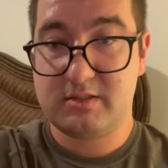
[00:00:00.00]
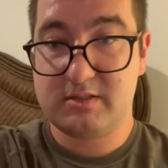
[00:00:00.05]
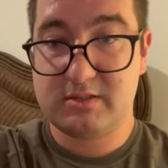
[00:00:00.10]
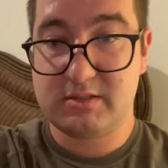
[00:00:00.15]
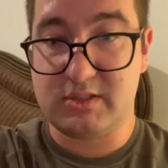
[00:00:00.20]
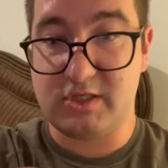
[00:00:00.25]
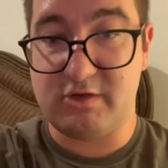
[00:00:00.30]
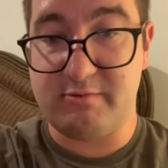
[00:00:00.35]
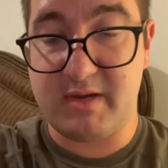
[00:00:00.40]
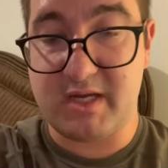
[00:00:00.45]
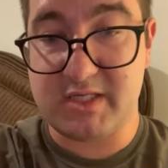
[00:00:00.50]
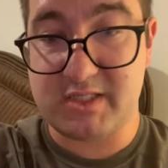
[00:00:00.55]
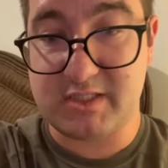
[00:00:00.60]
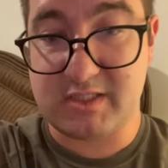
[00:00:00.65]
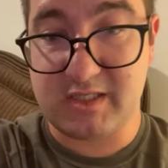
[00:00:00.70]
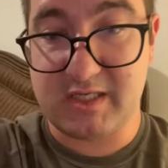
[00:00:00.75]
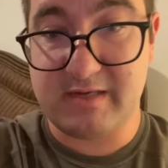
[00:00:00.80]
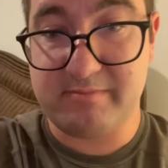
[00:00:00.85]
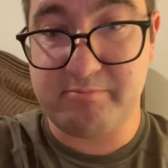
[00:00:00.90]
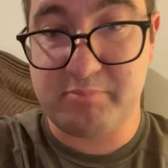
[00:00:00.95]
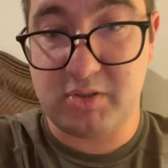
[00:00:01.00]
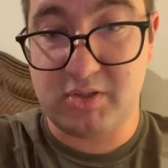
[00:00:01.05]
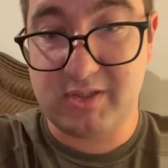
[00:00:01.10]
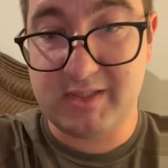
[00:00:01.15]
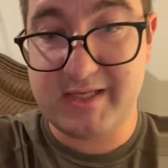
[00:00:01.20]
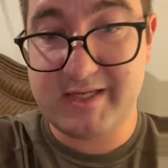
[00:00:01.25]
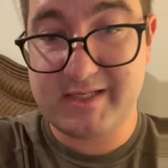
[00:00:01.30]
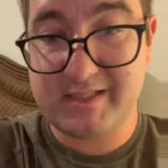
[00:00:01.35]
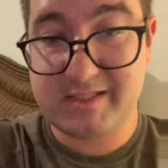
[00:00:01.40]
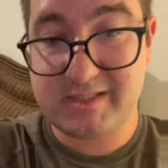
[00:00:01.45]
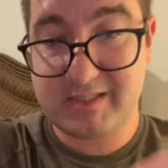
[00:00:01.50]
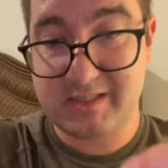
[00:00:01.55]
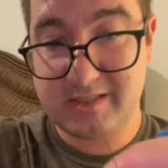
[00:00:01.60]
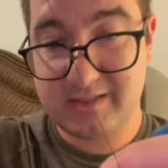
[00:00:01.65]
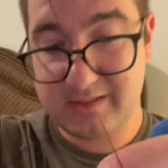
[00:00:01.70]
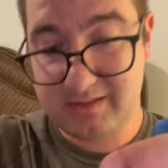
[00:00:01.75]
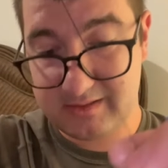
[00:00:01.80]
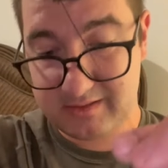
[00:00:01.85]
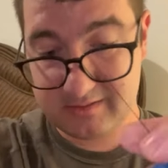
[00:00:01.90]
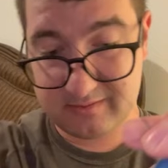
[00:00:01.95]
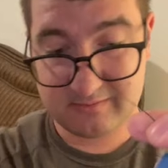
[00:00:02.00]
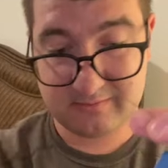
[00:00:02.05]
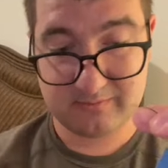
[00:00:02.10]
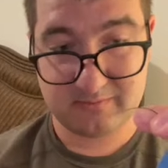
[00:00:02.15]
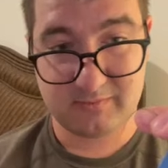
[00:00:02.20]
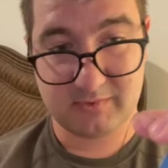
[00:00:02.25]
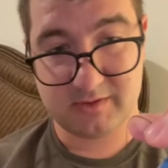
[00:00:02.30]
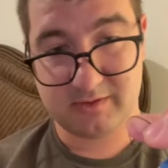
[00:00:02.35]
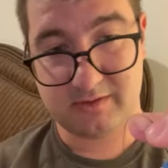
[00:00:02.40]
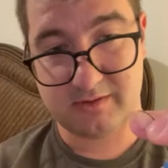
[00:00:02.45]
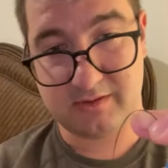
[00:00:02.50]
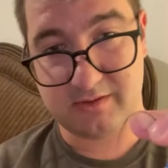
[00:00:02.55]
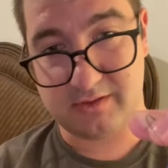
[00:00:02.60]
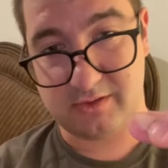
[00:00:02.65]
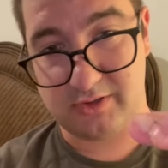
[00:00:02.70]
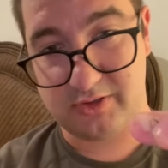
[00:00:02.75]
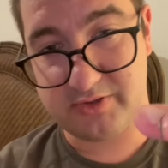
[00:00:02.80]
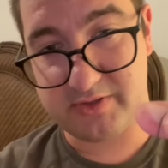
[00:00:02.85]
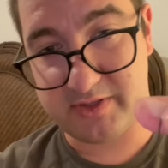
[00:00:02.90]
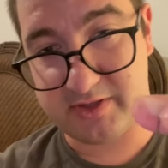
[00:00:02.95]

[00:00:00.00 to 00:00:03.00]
So you basically pull it, hold the